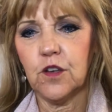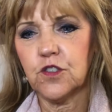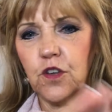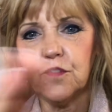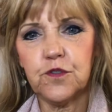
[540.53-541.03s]

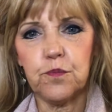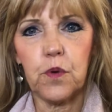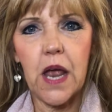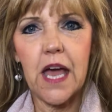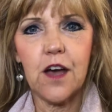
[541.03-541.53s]
soft
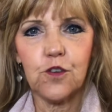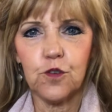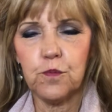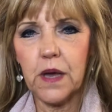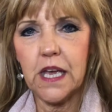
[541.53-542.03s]
brown
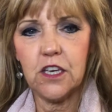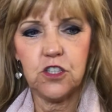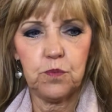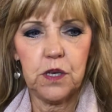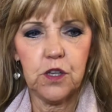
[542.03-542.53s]
or
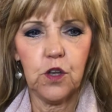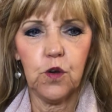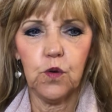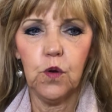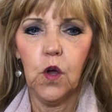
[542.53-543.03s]
beige
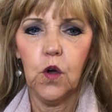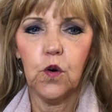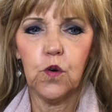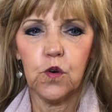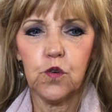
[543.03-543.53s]
pillow
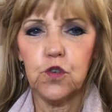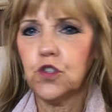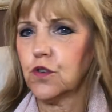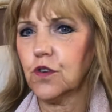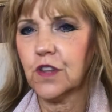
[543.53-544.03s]
or
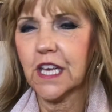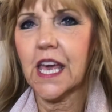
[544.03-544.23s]
cushion on the